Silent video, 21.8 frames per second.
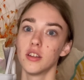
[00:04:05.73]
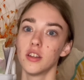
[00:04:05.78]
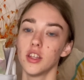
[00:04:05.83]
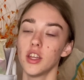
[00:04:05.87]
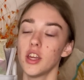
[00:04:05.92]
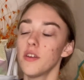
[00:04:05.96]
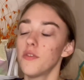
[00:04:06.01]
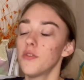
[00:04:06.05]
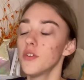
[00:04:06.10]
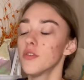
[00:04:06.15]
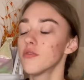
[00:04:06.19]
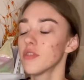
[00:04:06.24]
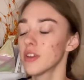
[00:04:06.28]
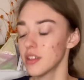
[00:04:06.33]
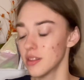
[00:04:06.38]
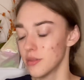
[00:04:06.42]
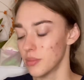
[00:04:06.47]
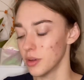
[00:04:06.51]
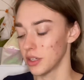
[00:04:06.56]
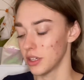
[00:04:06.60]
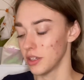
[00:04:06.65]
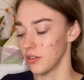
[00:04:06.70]
if you've read the
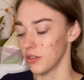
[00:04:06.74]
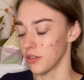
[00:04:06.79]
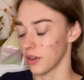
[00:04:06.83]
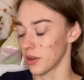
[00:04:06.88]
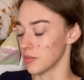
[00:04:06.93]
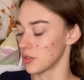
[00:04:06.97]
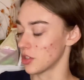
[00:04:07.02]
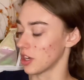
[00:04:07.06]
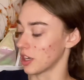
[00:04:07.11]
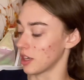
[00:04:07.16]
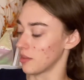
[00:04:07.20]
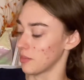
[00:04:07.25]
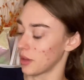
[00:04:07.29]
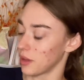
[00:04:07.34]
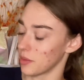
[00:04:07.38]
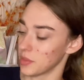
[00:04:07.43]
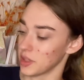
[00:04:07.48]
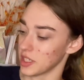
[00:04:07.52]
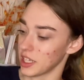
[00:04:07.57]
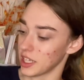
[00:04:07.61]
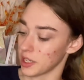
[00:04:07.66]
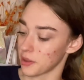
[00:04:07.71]
book, you know what I'm talking about,
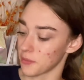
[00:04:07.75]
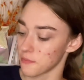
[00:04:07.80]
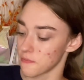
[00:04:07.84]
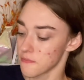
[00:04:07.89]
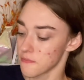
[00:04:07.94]
but, like,